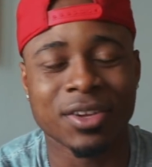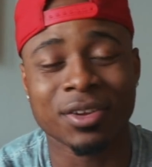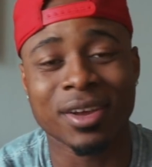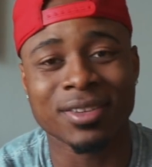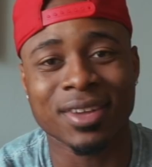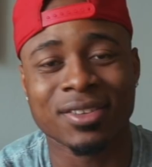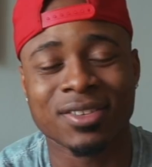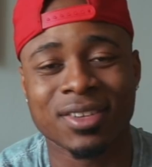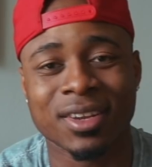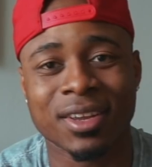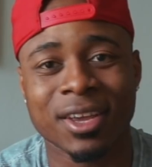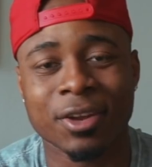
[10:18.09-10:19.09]
so you guys have to
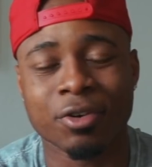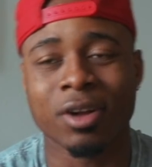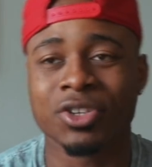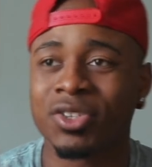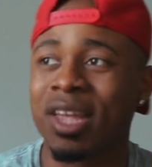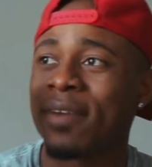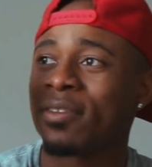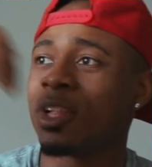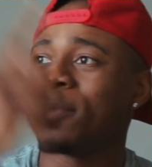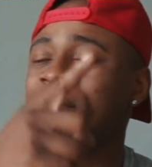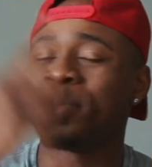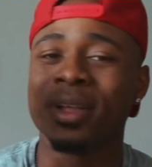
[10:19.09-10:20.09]
see it again, or I'll just have
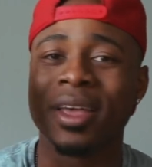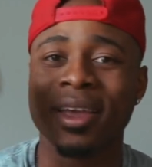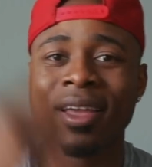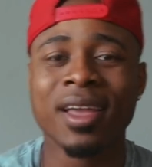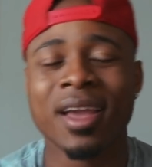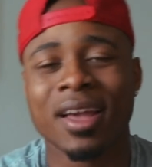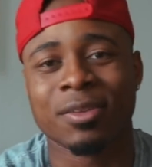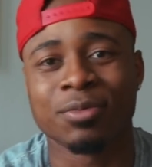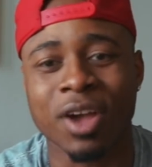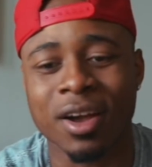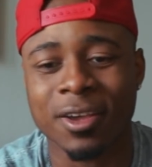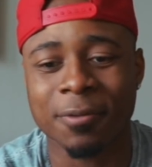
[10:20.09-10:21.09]
clips playing as I'm
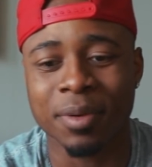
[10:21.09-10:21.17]
talking.